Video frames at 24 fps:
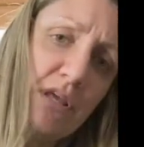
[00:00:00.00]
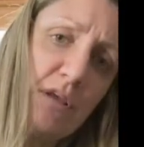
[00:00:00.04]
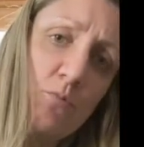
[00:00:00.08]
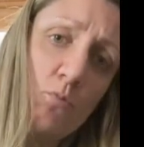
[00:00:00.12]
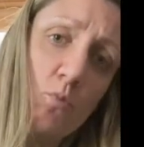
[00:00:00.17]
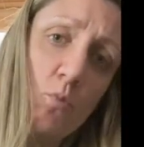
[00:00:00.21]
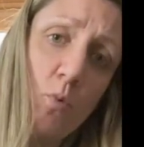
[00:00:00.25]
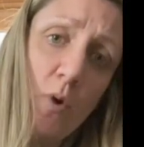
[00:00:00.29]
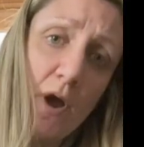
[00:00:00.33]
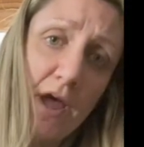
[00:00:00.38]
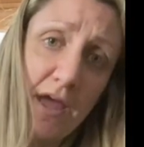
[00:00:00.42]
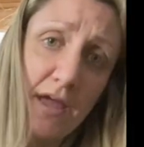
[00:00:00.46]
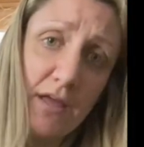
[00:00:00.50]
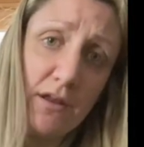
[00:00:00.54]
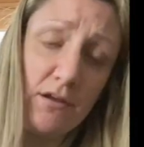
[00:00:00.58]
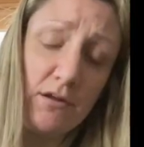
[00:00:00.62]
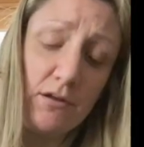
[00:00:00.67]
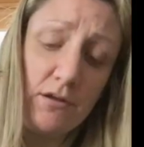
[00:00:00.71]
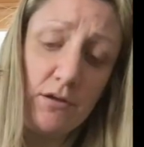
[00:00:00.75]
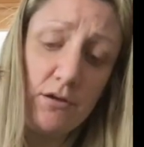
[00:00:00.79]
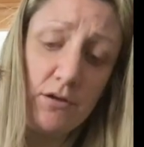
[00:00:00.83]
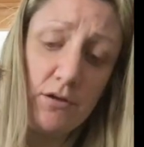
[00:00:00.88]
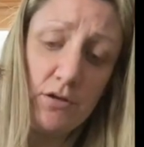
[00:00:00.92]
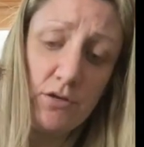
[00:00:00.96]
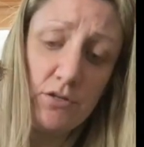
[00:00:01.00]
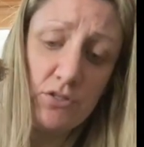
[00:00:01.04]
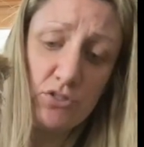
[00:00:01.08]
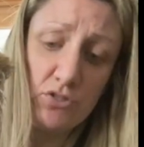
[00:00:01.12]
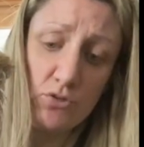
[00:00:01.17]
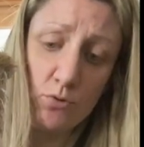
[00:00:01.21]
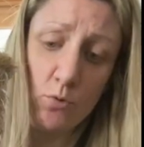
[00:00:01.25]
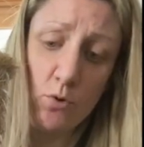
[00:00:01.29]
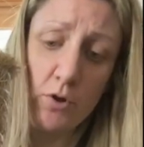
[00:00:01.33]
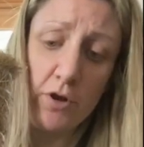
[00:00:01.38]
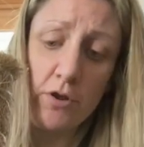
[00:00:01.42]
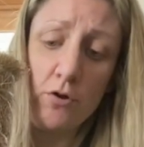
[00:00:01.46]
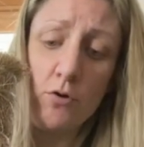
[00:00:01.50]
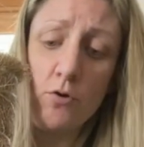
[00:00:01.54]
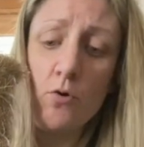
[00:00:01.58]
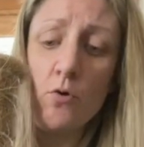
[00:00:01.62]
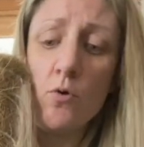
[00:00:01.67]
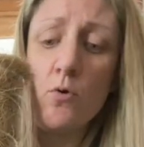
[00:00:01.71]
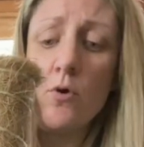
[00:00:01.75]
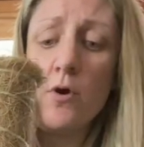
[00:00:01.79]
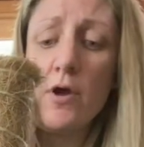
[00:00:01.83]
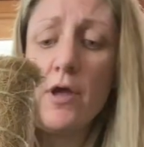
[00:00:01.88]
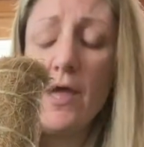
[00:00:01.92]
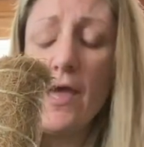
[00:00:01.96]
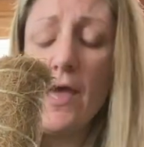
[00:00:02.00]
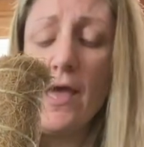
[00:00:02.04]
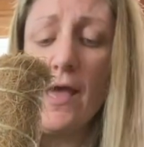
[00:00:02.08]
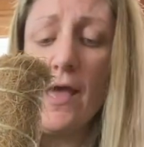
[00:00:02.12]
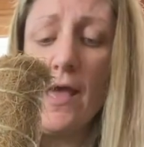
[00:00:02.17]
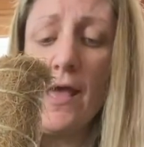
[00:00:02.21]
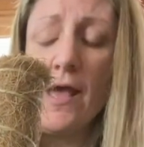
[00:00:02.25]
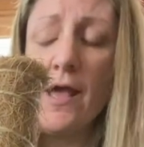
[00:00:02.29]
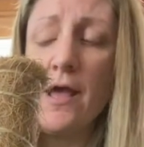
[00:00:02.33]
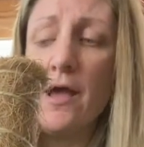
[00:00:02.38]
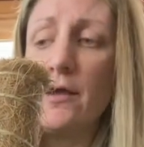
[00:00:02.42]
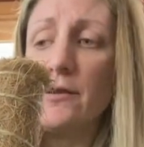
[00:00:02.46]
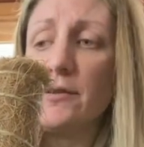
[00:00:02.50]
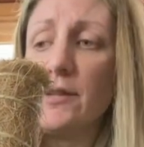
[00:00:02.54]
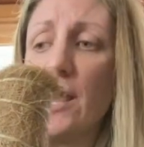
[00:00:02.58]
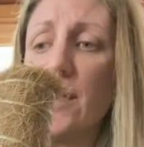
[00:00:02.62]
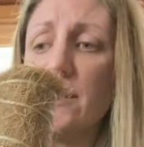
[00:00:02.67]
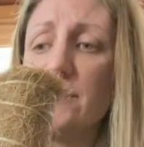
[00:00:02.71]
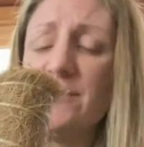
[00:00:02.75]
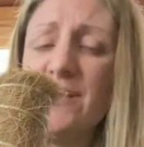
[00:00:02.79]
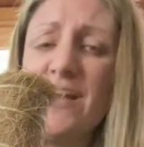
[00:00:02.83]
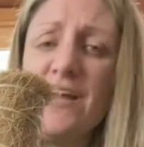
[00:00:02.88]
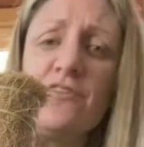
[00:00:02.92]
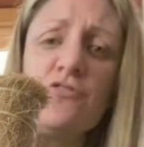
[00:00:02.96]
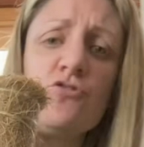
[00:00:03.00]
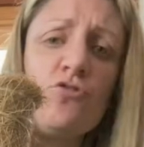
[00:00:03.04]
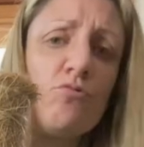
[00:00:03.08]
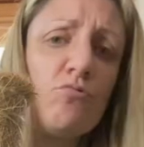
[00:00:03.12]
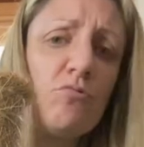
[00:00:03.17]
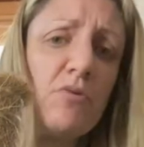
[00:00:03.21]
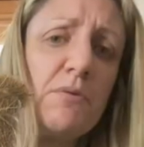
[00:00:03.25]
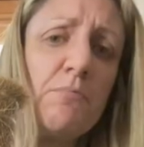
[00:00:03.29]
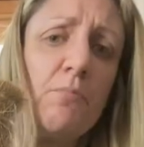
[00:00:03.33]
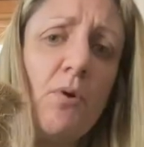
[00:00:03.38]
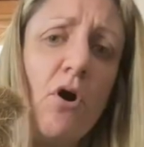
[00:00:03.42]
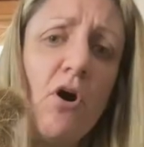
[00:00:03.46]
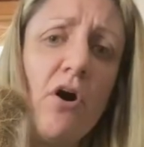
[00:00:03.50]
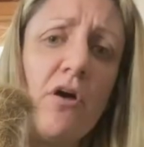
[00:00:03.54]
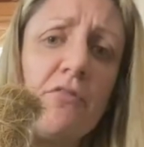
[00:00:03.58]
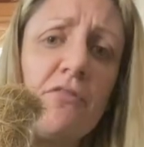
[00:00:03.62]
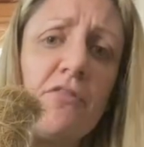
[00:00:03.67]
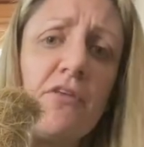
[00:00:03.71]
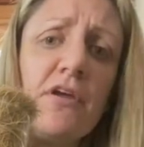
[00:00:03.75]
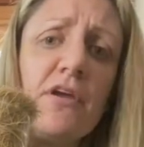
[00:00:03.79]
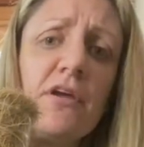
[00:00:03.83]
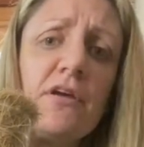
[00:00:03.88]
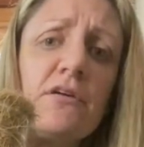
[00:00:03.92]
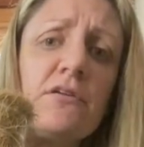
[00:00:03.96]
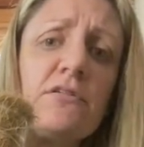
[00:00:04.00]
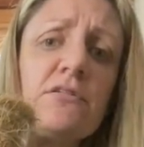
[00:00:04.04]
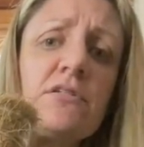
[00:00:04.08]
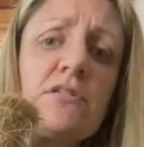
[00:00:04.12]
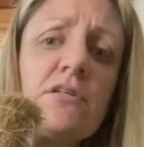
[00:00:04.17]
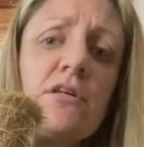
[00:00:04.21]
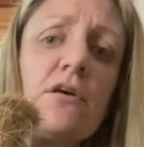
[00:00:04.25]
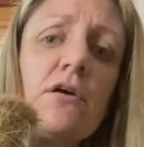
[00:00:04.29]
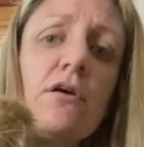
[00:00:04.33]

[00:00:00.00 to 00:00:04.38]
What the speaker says: wet soil, and I tend to repot things.